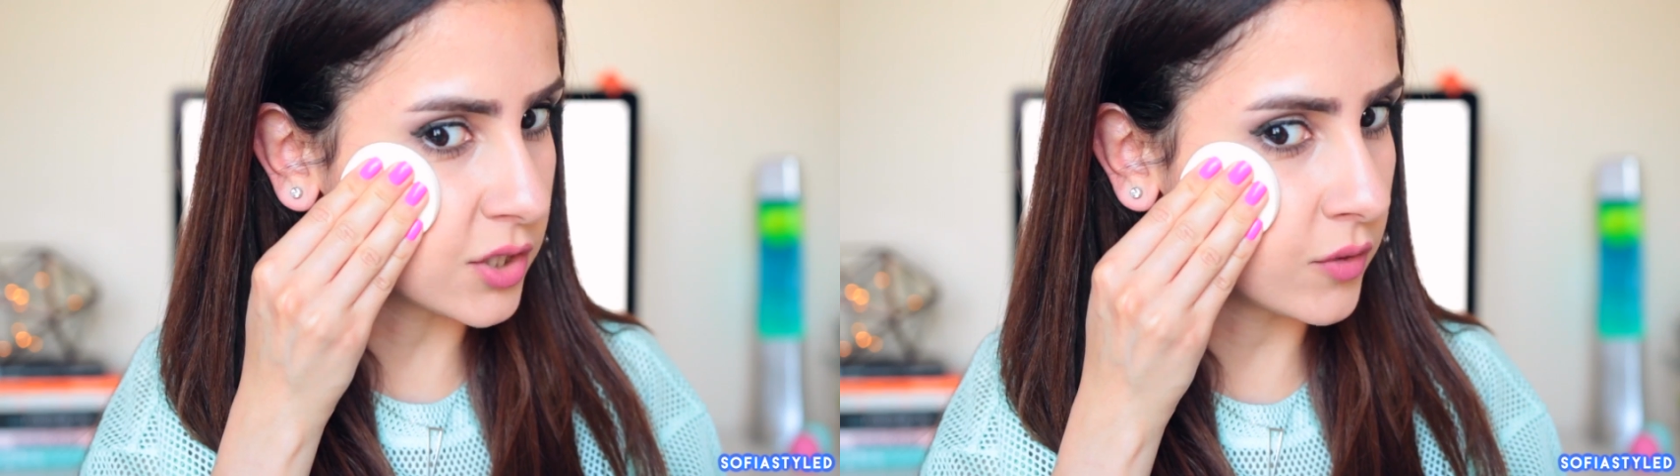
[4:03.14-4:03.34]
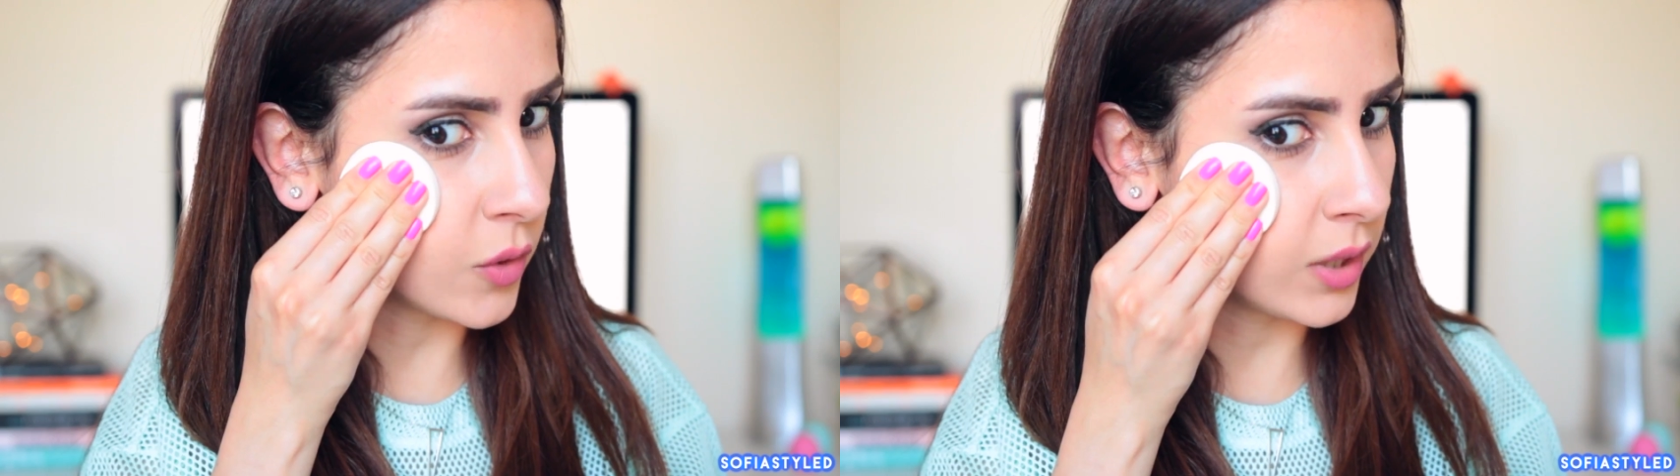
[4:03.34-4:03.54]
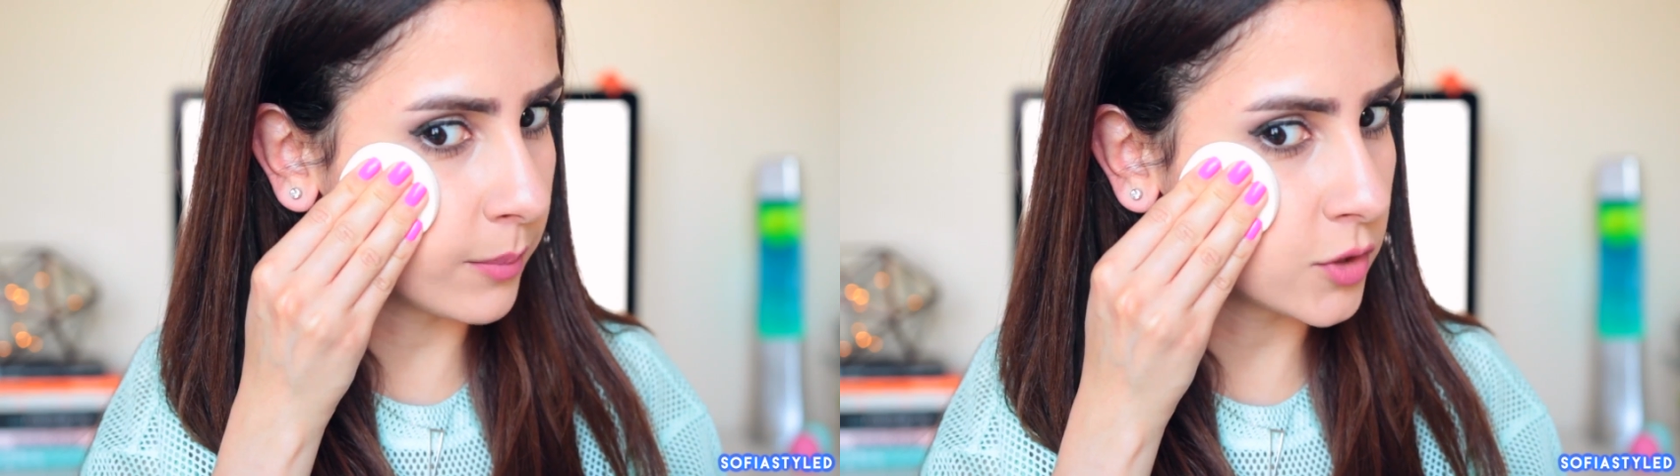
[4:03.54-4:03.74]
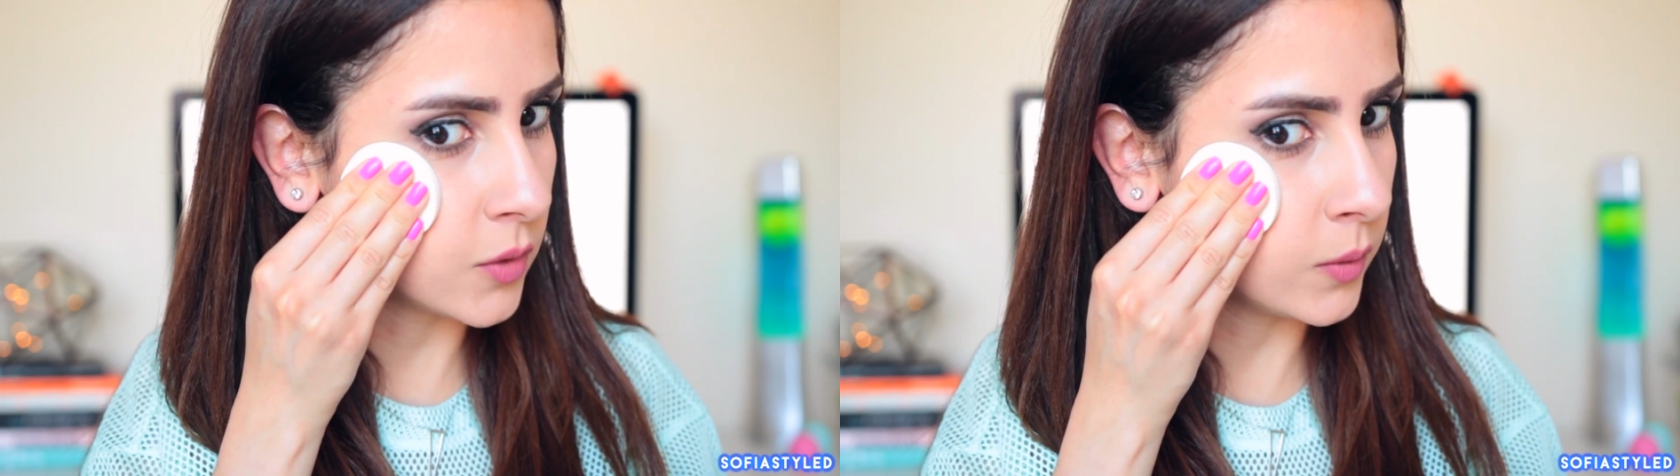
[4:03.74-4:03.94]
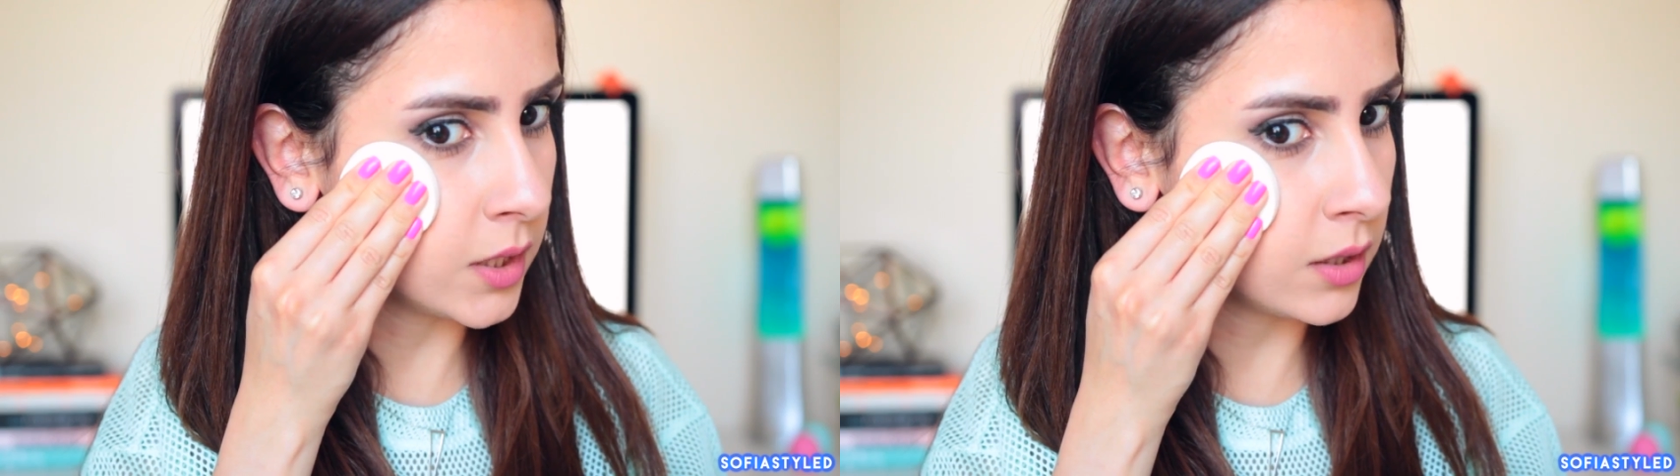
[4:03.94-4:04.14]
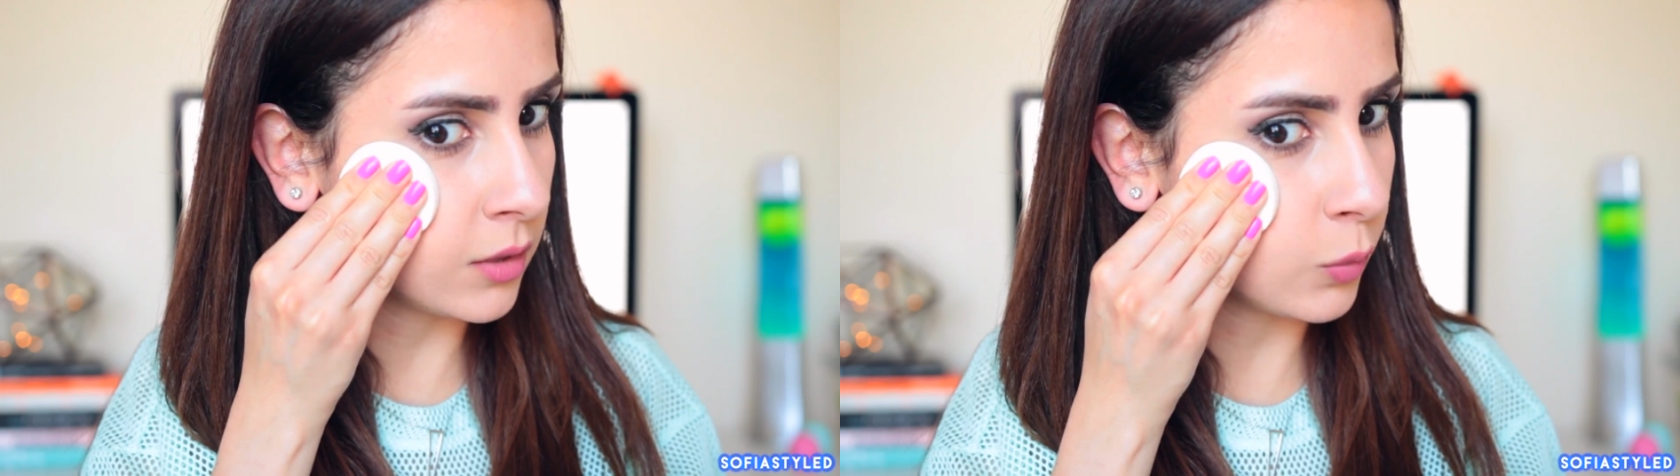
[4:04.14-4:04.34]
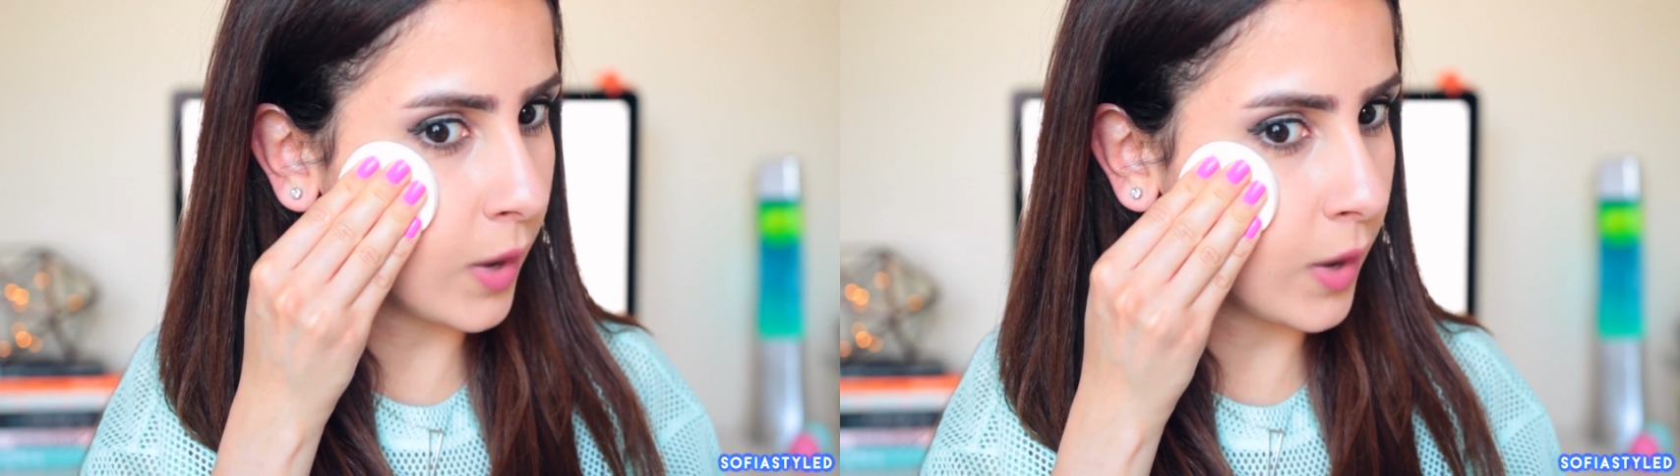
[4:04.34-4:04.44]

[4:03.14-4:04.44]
Don't know what I'm doing.